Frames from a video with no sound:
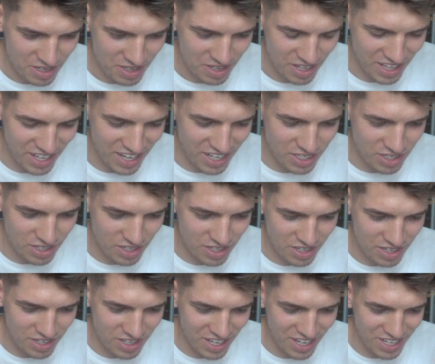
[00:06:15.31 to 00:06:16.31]
they
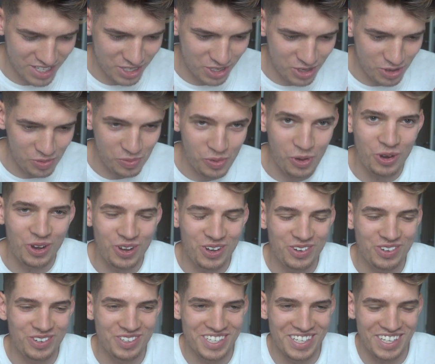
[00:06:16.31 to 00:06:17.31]
actually got bought
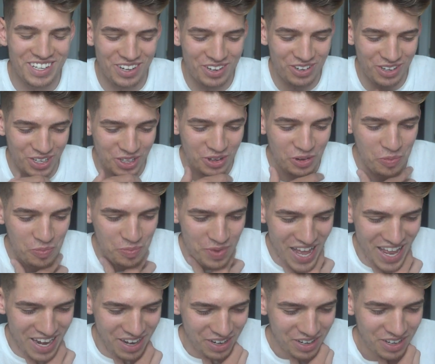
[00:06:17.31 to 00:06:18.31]
a coin called
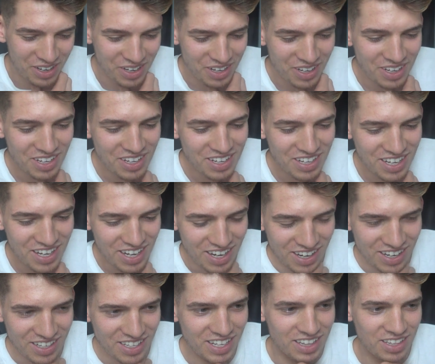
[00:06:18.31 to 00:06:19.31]
Ben.
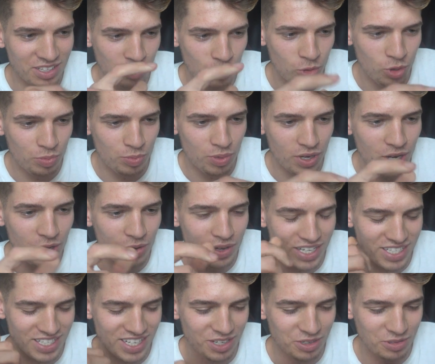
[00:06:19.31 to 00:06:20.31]
And then the one below it
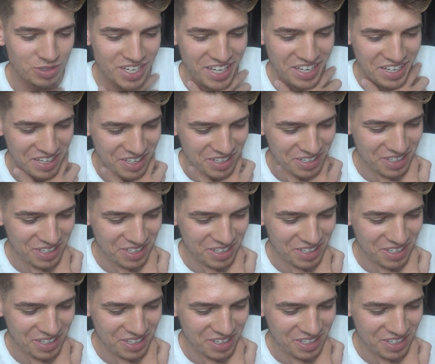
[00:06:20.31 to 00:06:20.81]
is Little Dick.